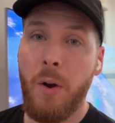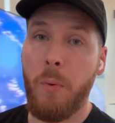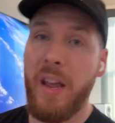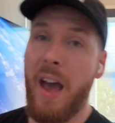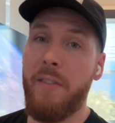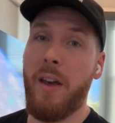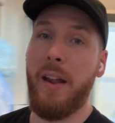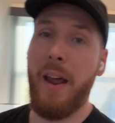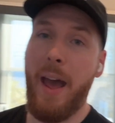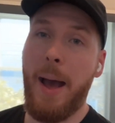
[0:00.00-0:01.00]
We have
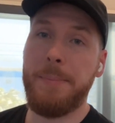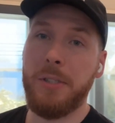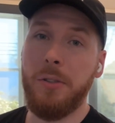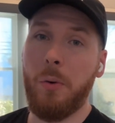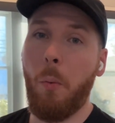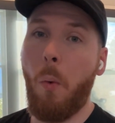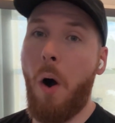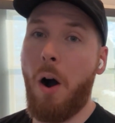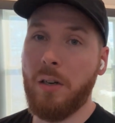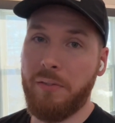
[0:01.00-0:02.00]
an absolute
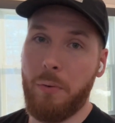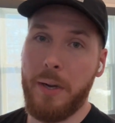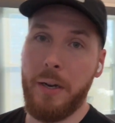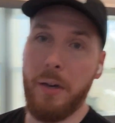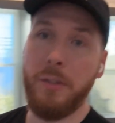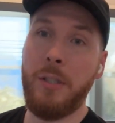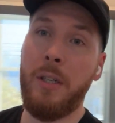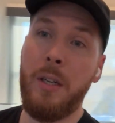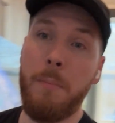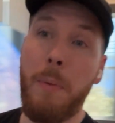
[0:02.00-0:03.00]
wall of windows.
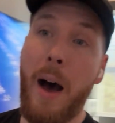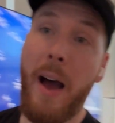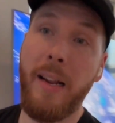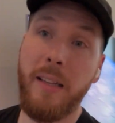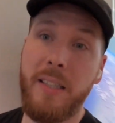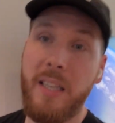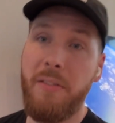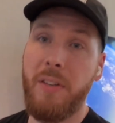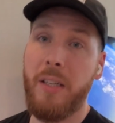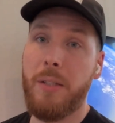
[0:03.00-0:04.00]
Behind the
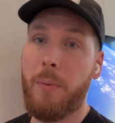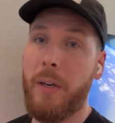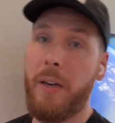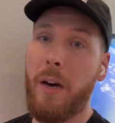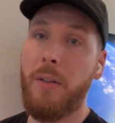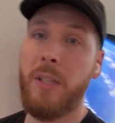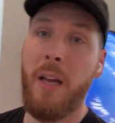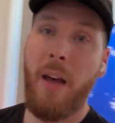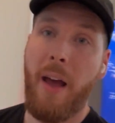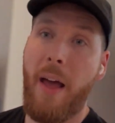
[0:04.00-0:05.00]
TV is windows.
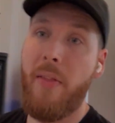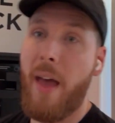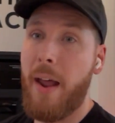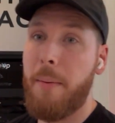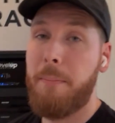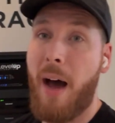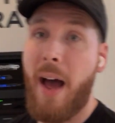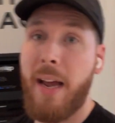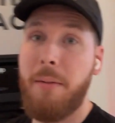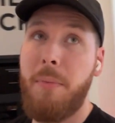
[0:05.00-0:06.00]
And then
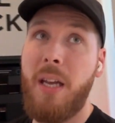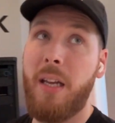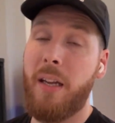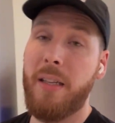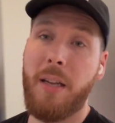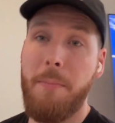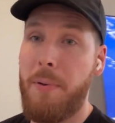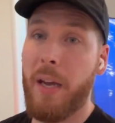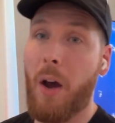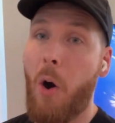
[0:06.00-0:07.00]
behind me is a
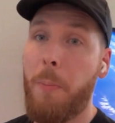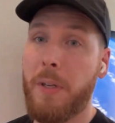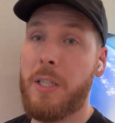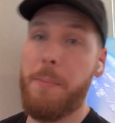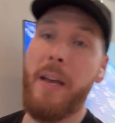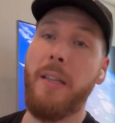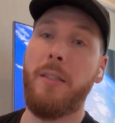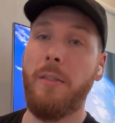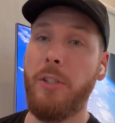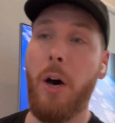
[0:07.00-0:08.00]
big open
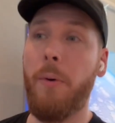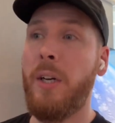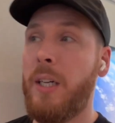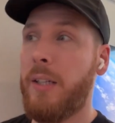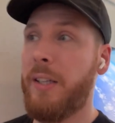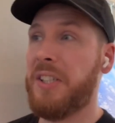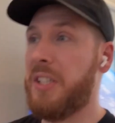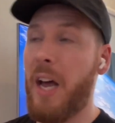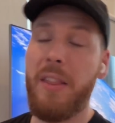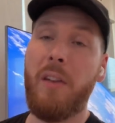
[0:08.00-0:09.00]
space. So there's
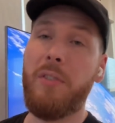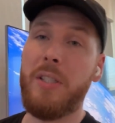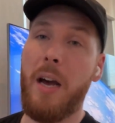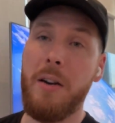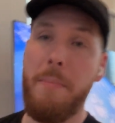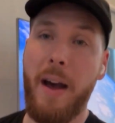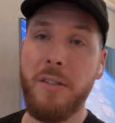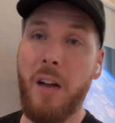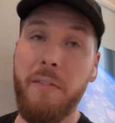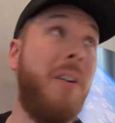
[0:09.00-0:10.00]
nothing for sound to
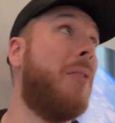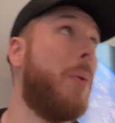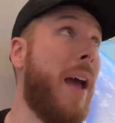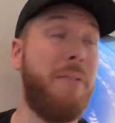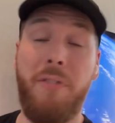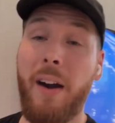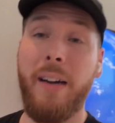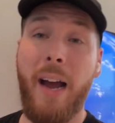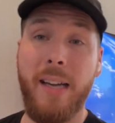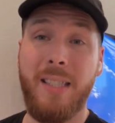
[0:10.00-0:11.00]
bounce off of. We have very
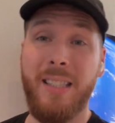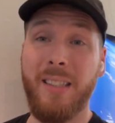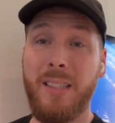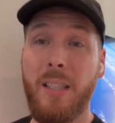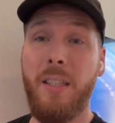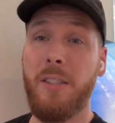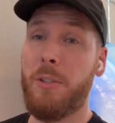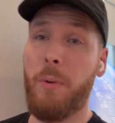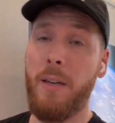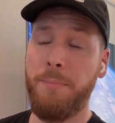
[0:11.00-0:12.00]
high ceilings in here as
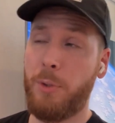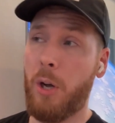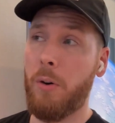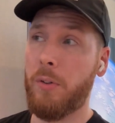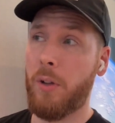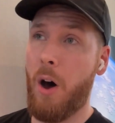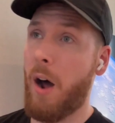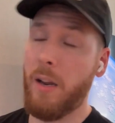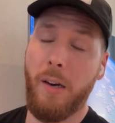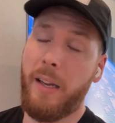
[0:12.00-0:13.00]
well. So the
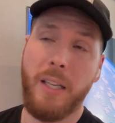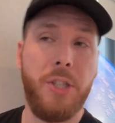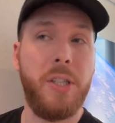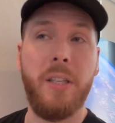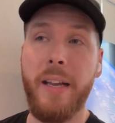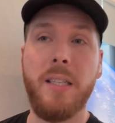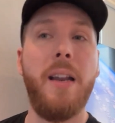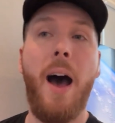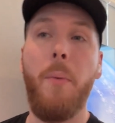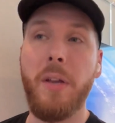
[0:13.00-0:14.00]
audio, like it's
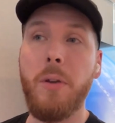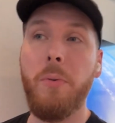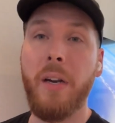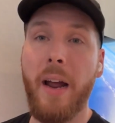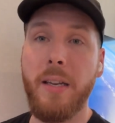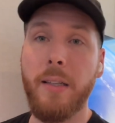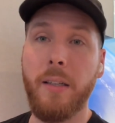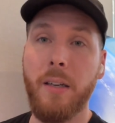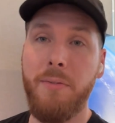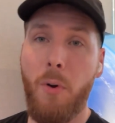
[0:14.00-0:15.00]
not what you would ideally
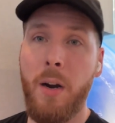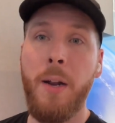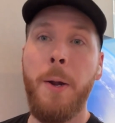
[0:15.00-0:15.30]
look for.